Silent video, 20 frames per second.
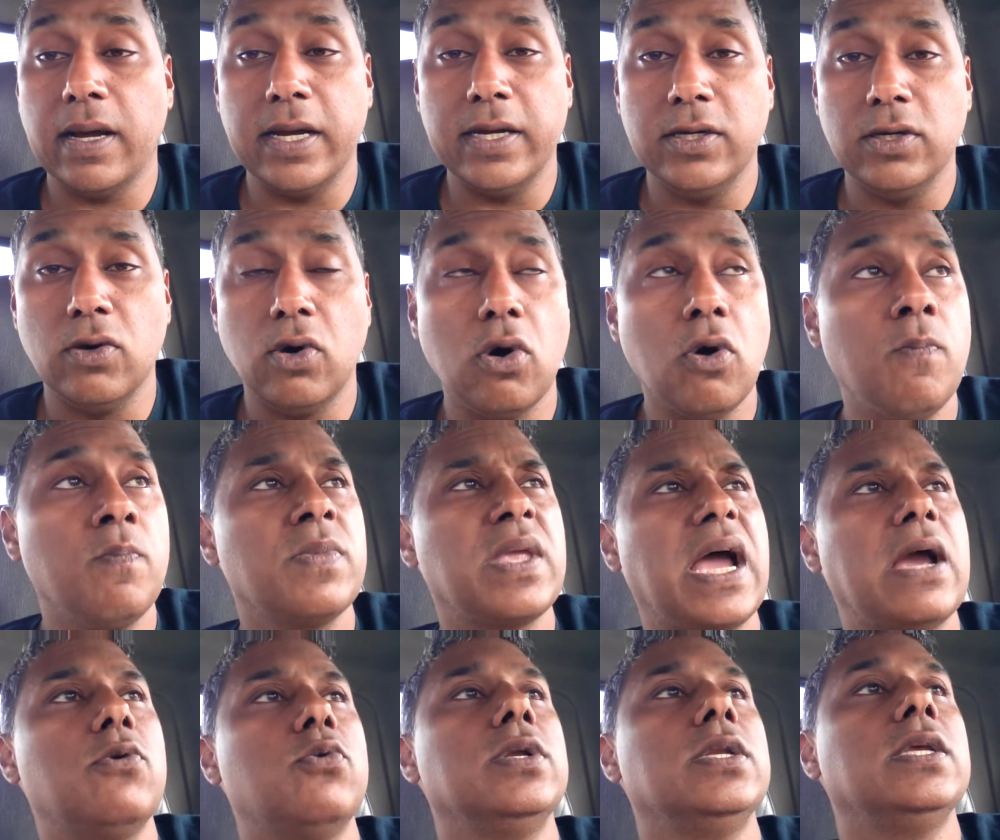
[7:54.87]
I know i
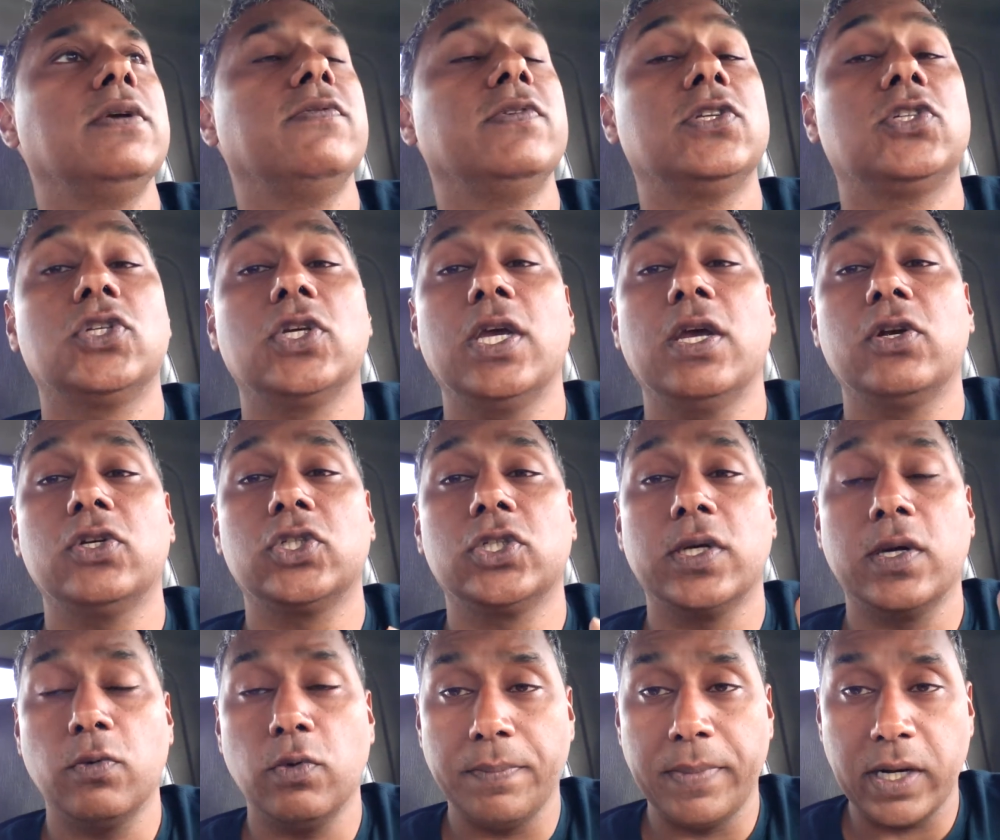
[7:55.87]
wouldn't even share share
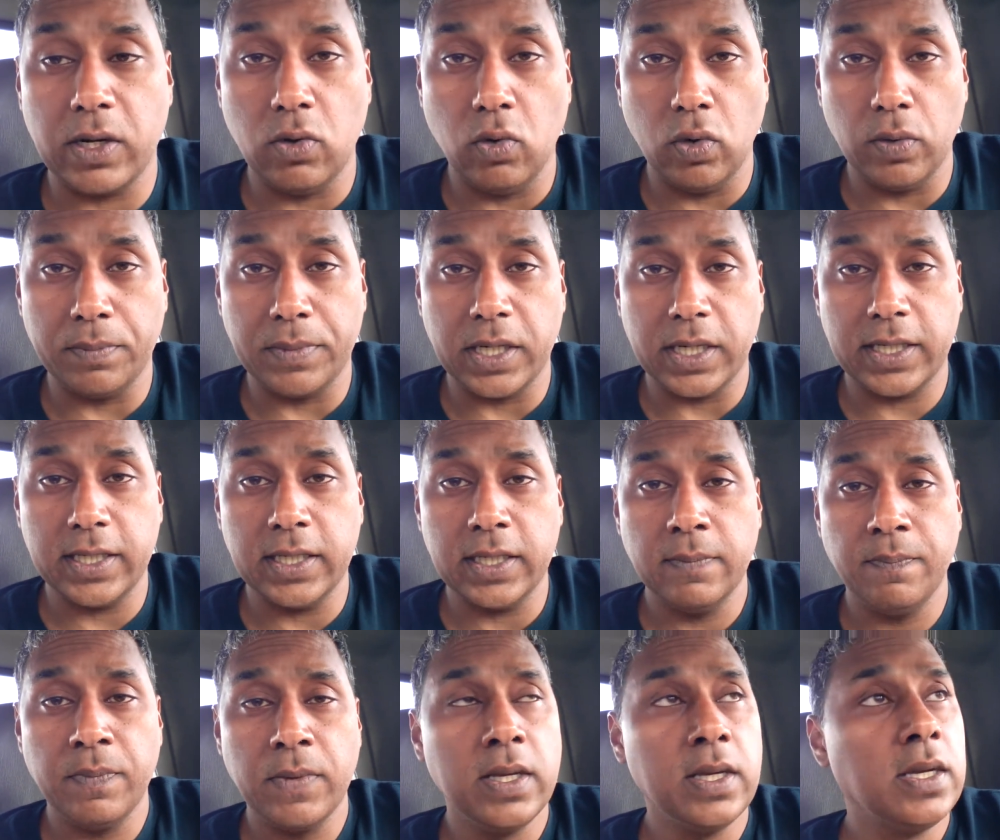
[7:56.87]
it with my cold market
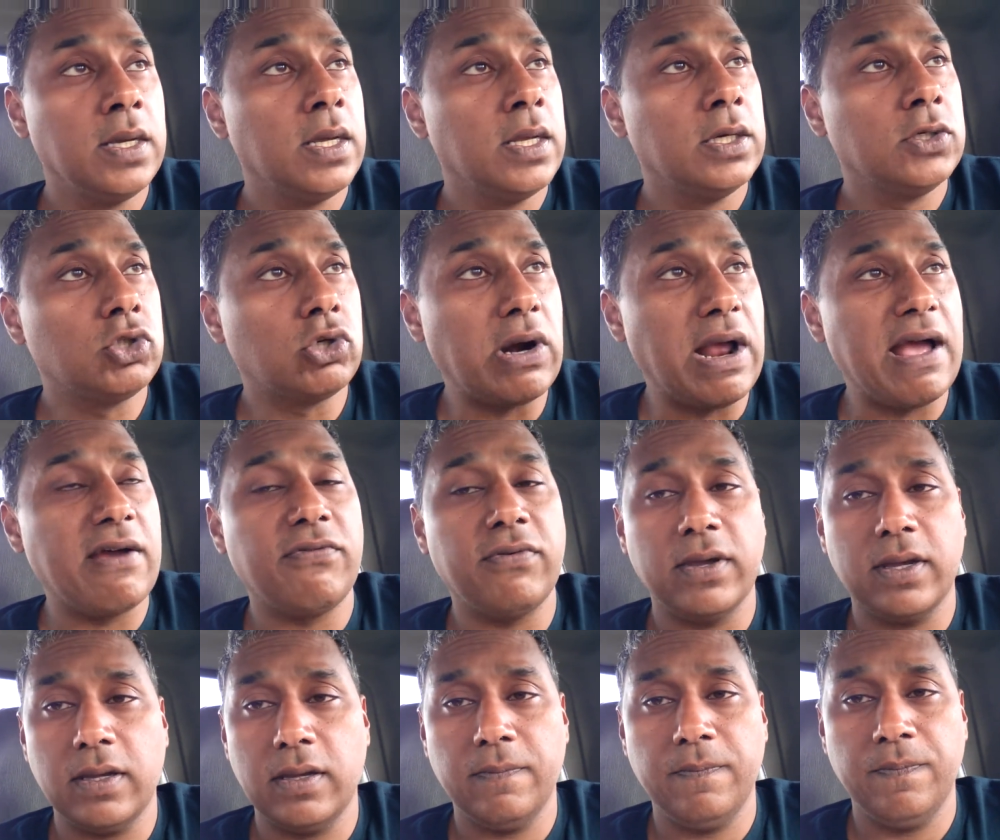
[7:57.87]

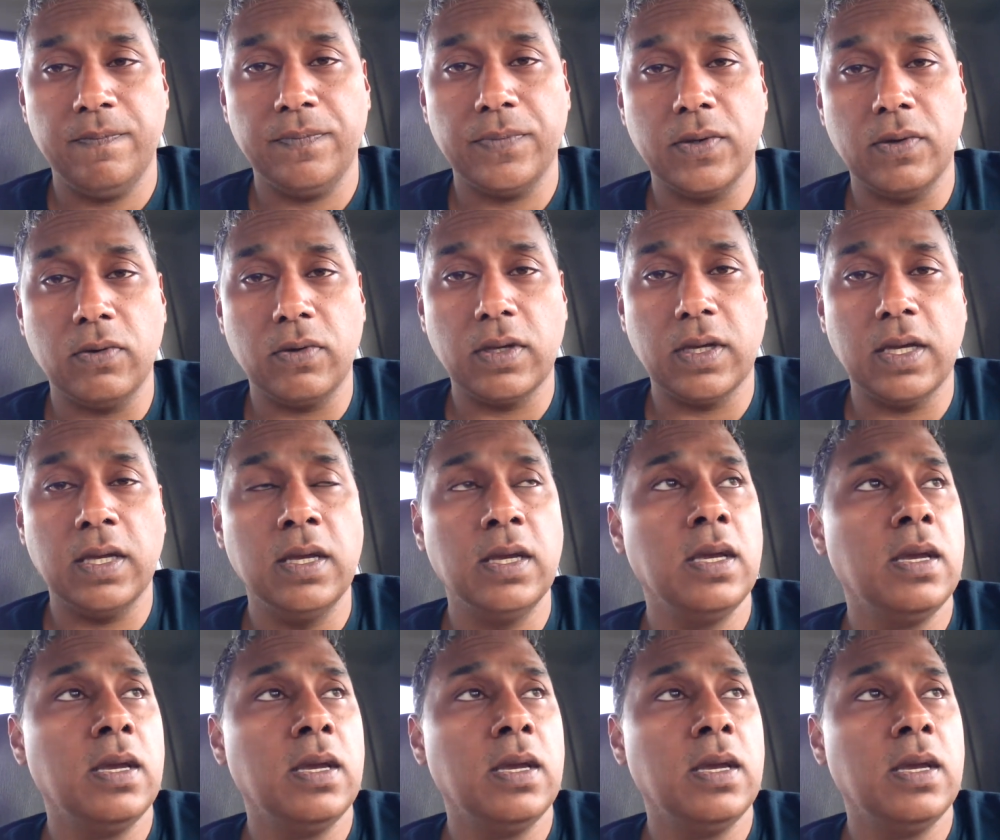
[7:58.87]
traffic okay